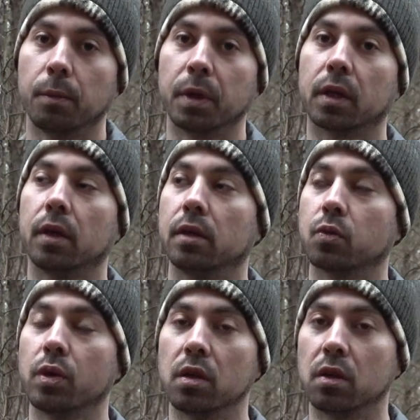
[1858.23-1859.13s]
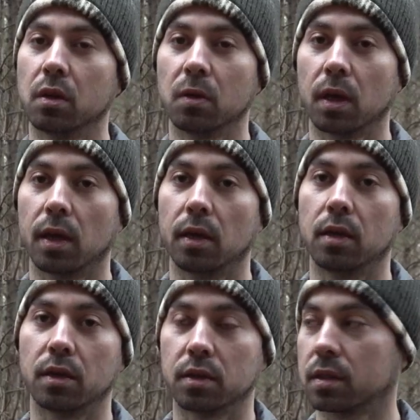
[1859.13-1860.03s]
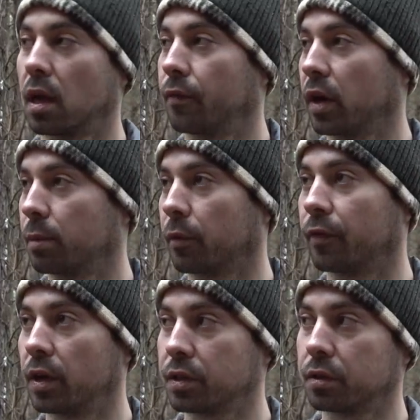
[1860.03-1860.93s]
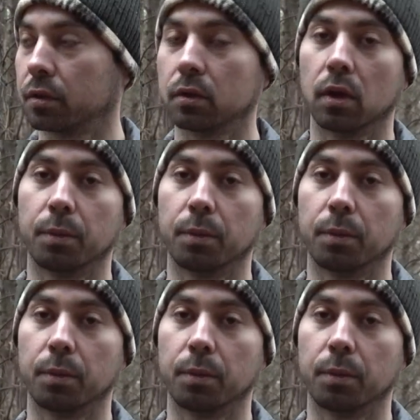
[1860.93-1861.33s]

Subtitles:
Because when you do that, it doesn't sound very professional.